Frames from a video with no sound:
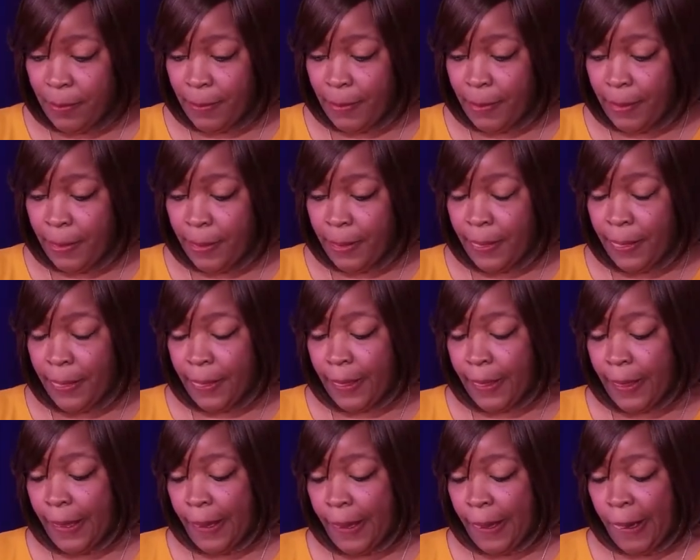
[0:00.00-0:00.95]

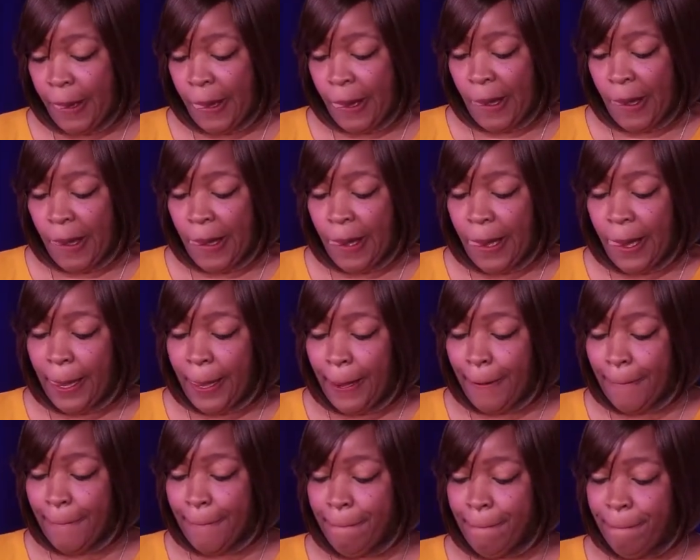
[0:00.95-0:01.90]

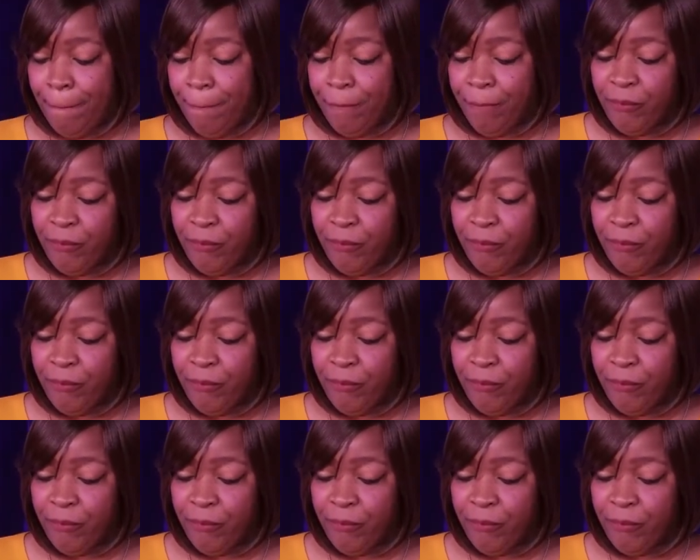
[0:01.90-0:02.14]
Nobody speaks.